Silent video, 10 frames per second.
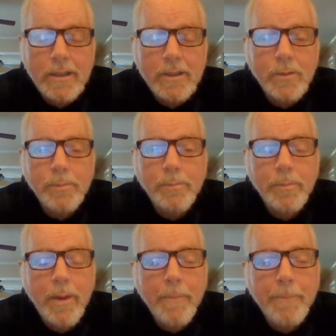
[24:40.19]
Let's
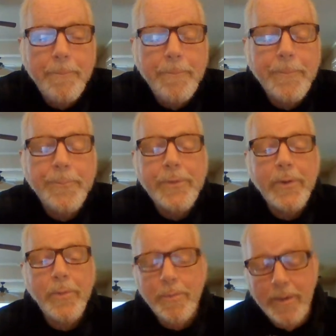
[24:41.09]

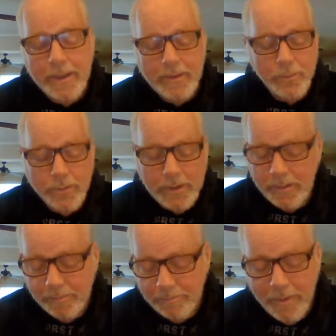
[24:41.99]
So I guess
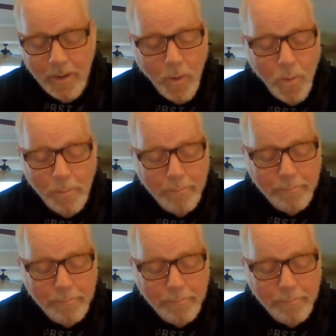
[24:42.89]
really my whole